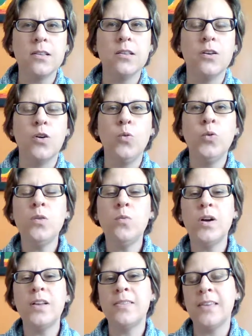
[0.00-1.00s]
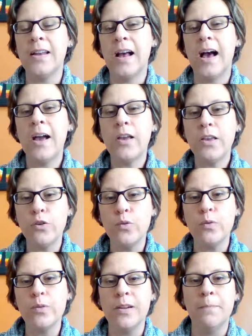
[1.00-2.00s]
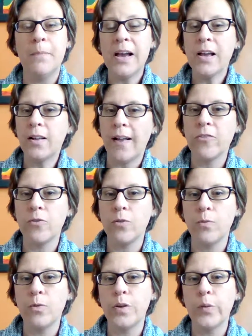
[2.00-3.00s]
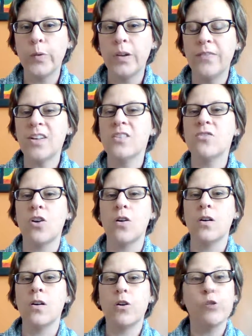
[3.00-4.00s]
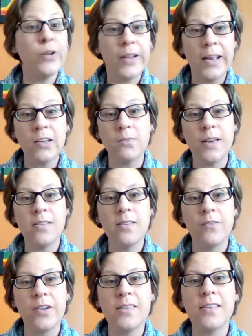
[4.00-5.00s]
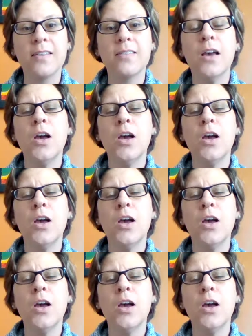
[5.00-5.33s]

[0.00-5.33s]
the only ones that I use in my classroom with one-to-one devices are communication-based devices.